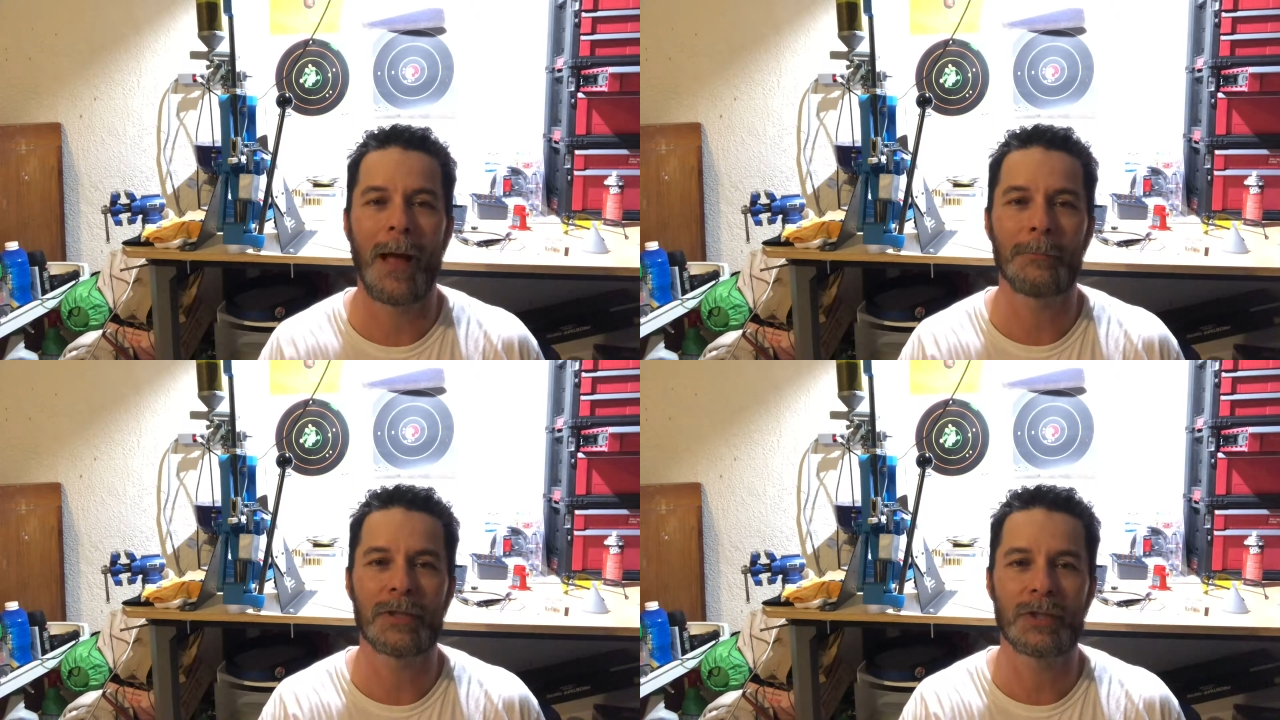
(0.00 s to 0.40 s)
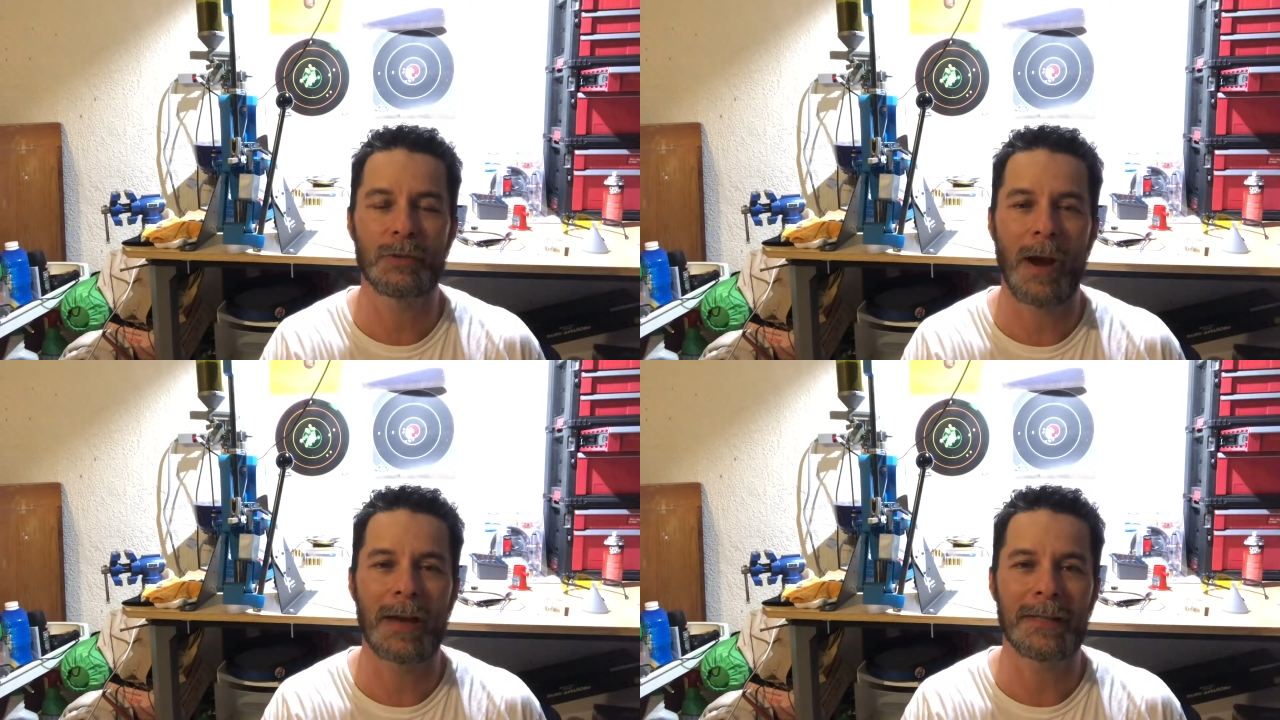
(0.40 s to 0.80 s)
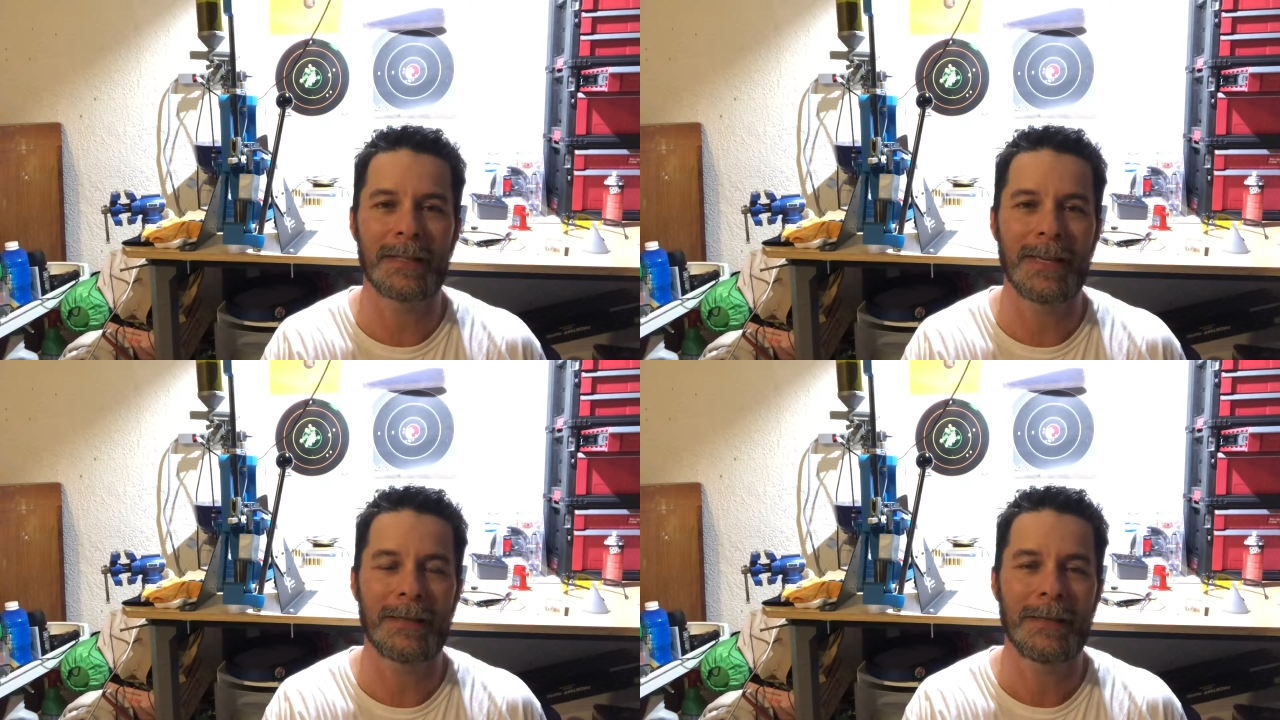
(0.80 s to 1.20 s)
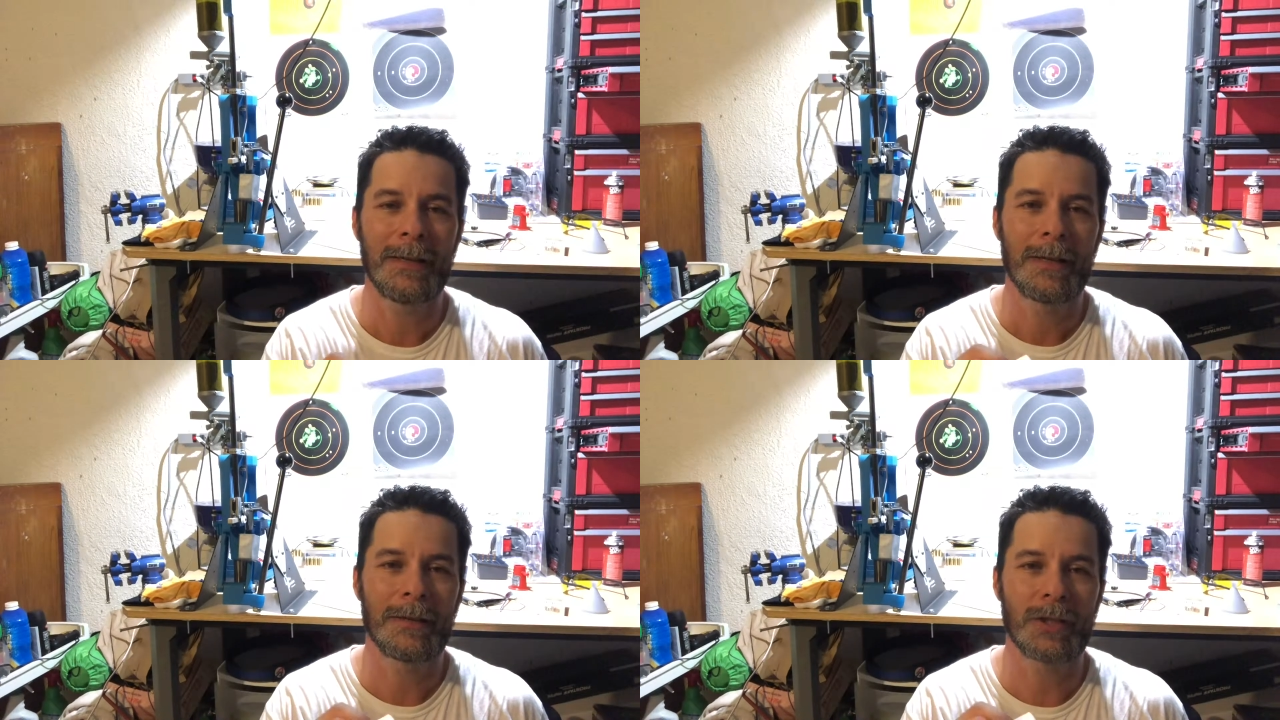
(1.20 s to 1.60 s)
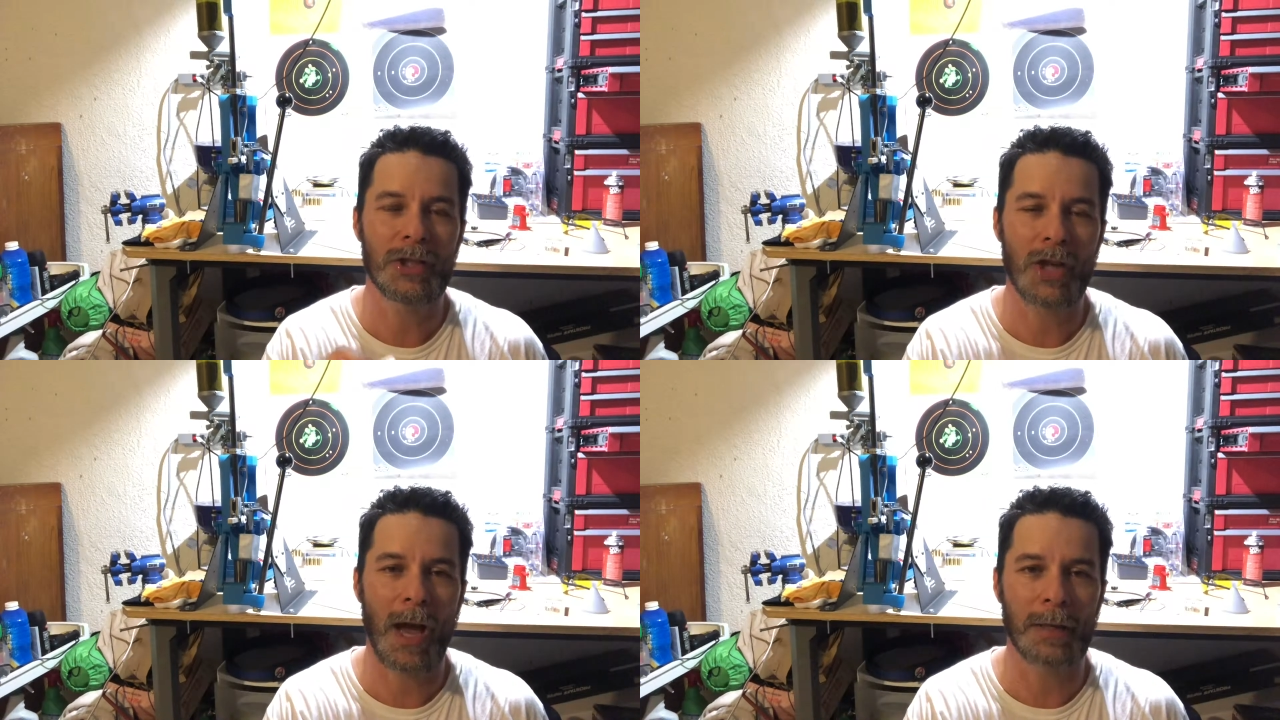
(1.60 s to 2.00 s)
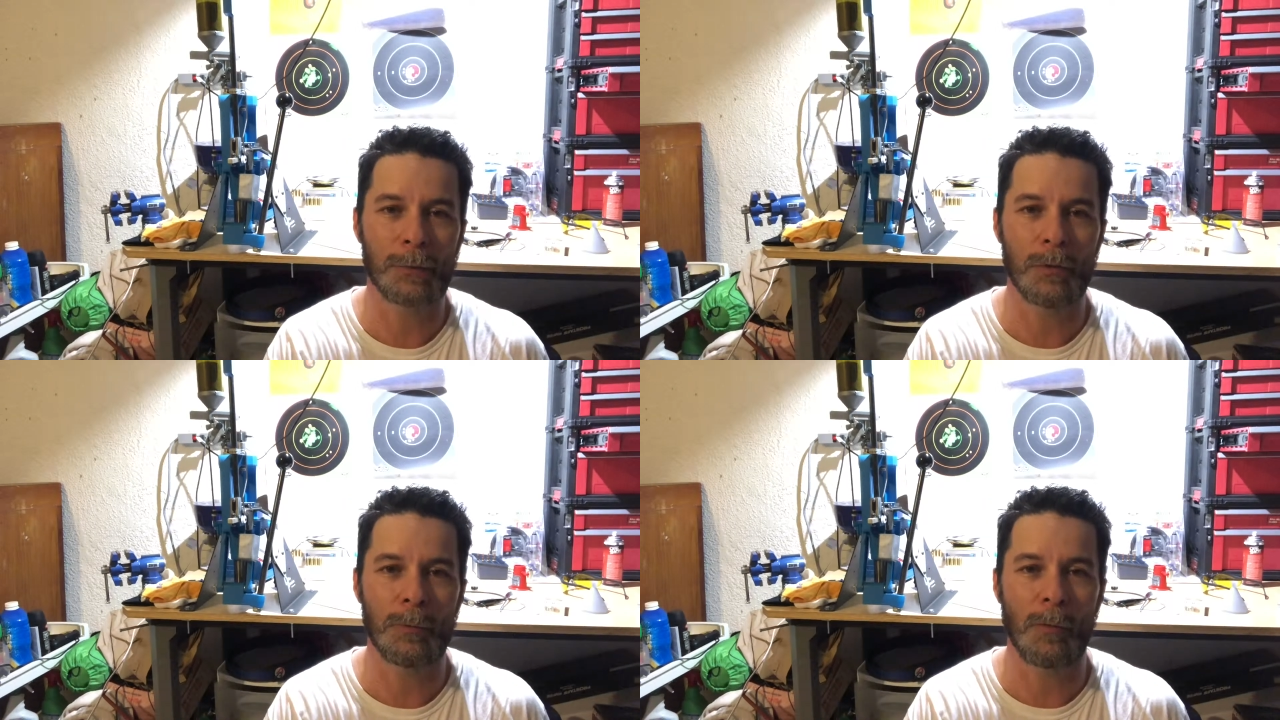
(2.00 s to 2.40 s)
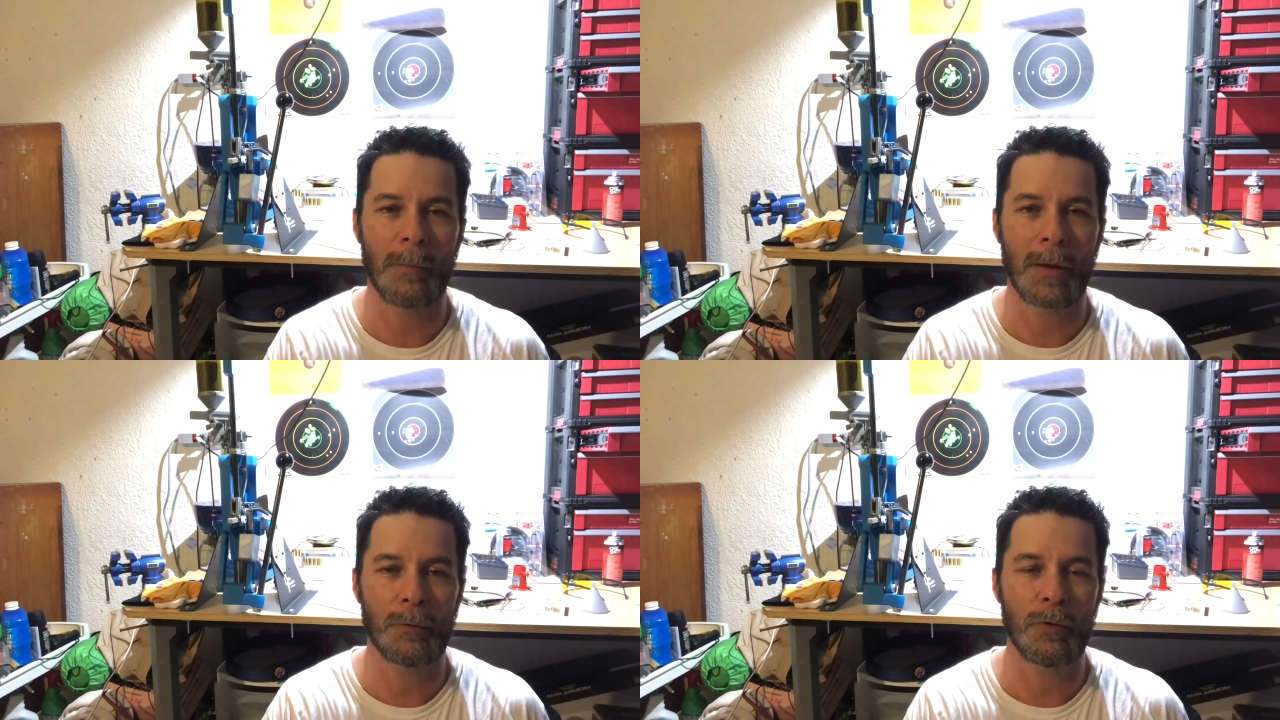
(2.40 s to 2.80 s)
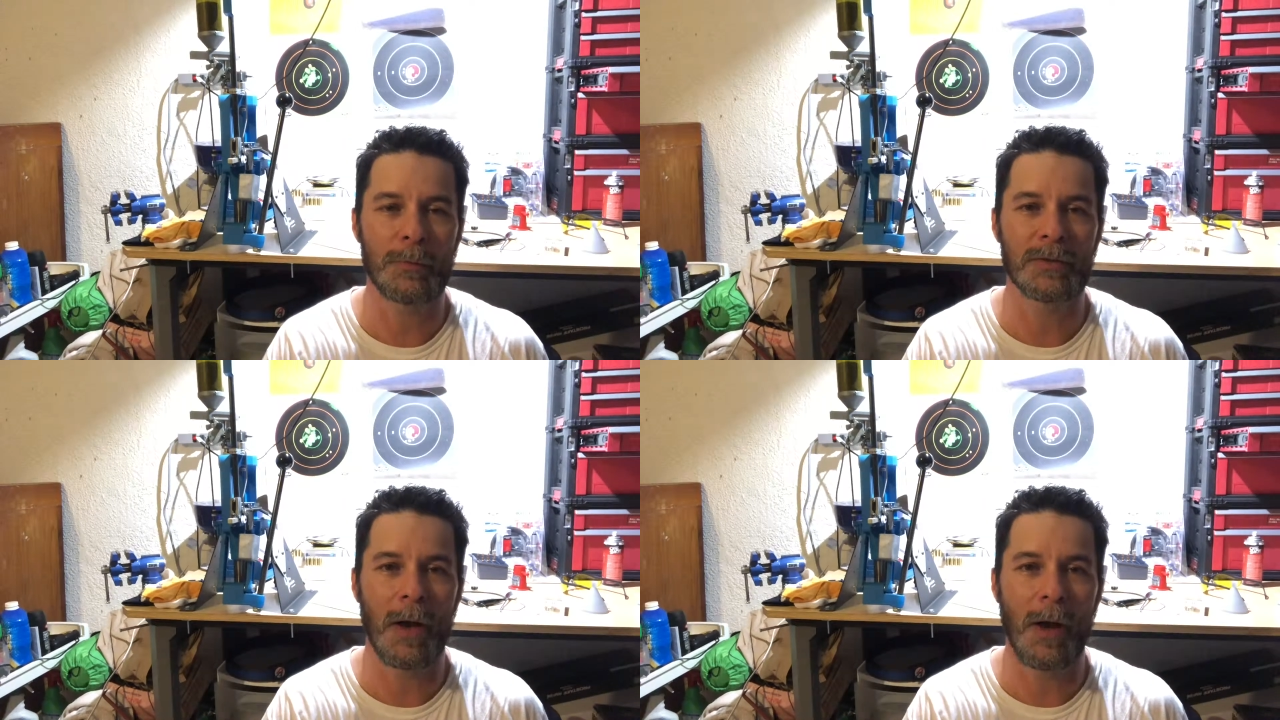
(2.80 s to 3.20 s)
I'm just trying to get the shot group or my groups